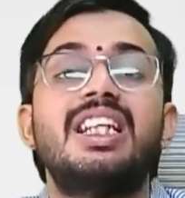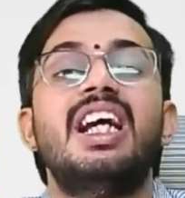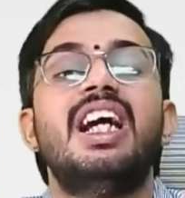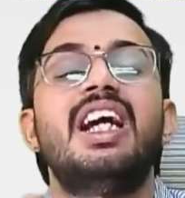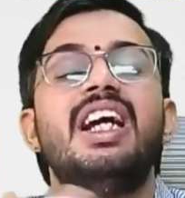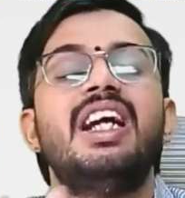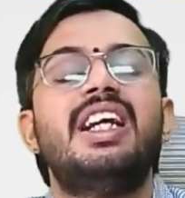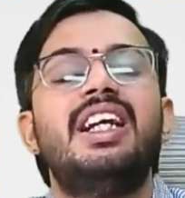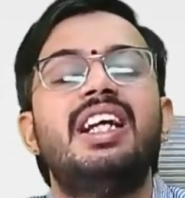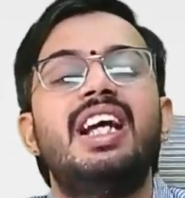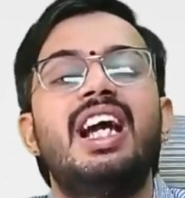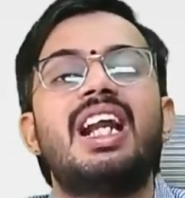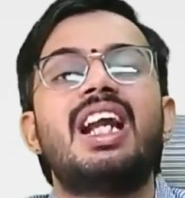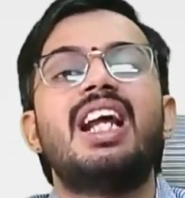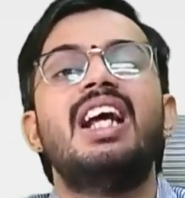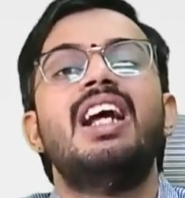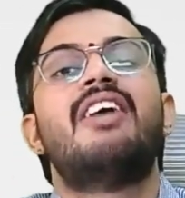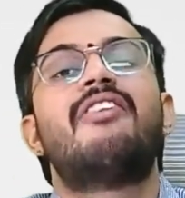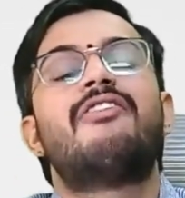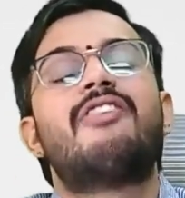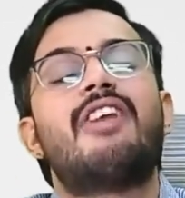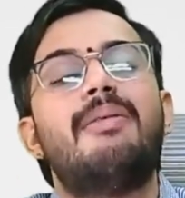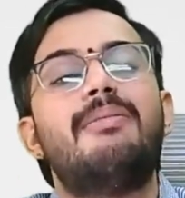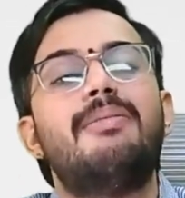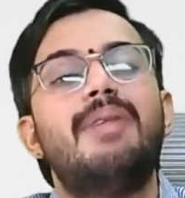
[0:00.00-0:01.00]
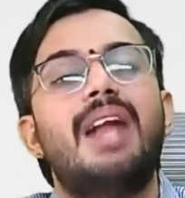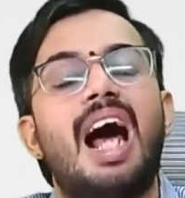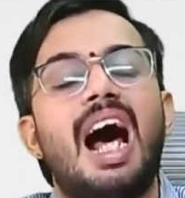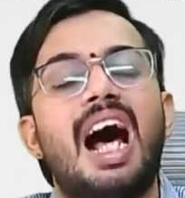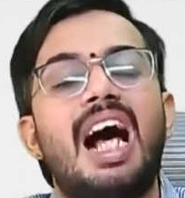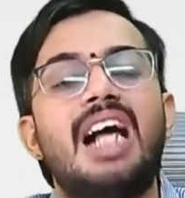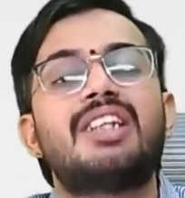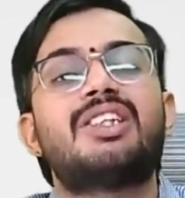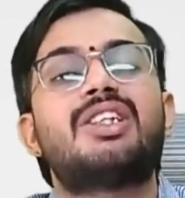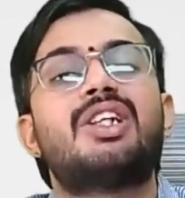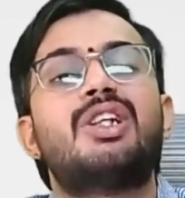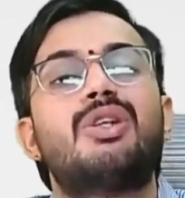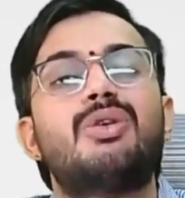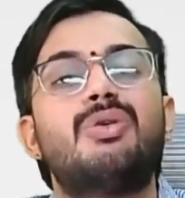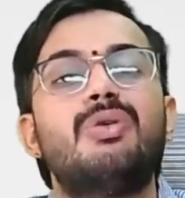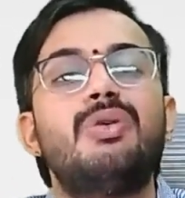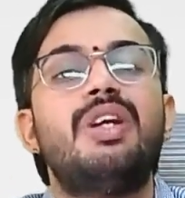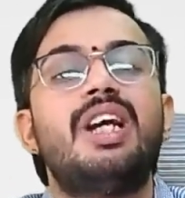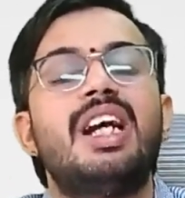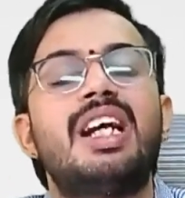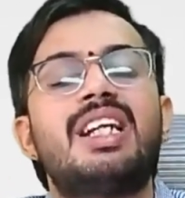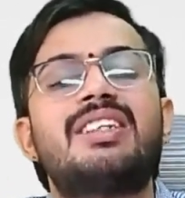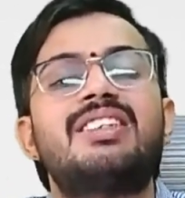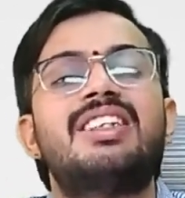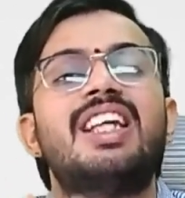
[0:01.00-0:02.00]
Here from last 2
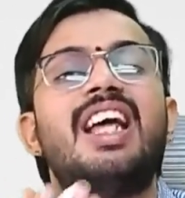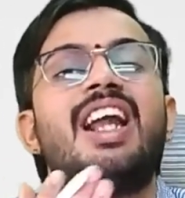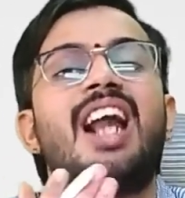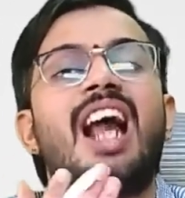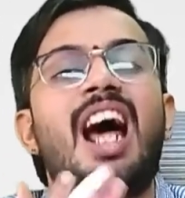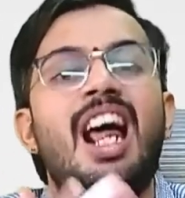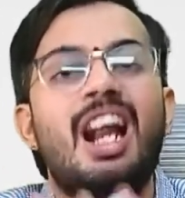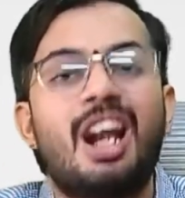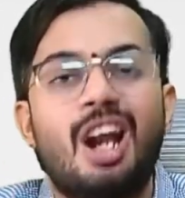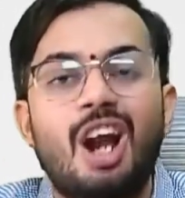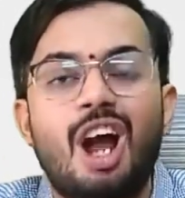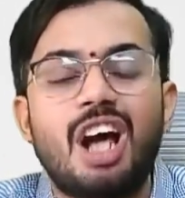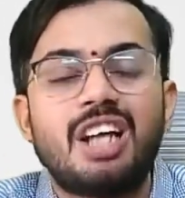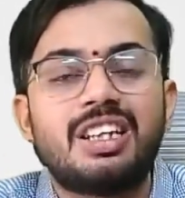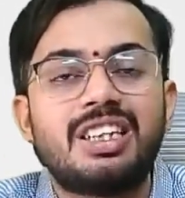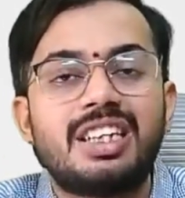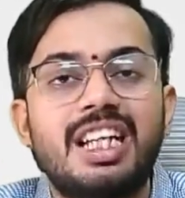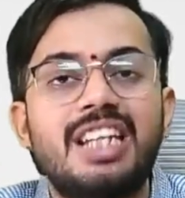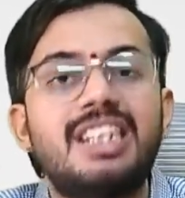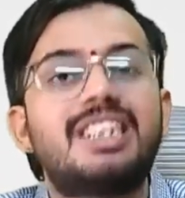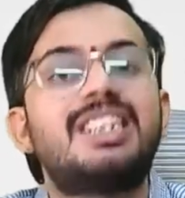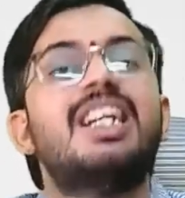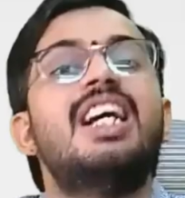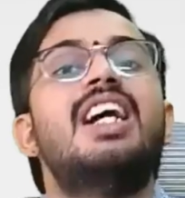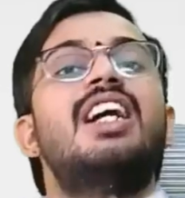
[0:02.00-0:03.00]
years there are losses,